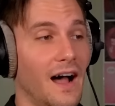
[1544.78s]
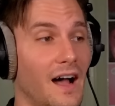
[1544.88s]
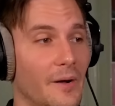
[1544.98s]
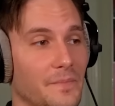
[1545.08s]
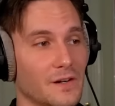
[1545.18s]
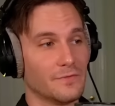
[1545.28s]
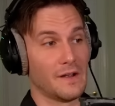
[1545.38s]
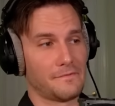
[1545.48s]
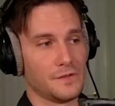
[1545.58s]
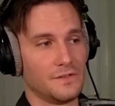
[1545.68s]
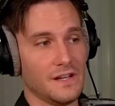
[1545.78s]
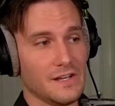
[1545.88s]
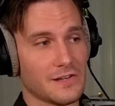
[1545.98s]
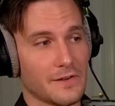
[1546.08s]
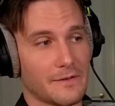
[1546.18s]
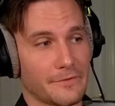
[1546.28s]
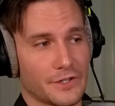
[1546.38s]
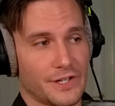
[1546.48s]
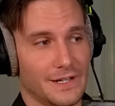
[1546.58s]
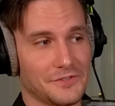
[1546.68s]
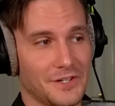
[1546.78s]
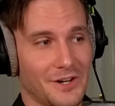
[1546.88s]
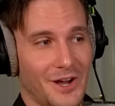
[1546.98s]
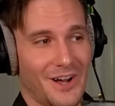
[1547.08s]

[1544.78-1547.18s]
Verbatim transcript: Ah, refugees looking for shelter.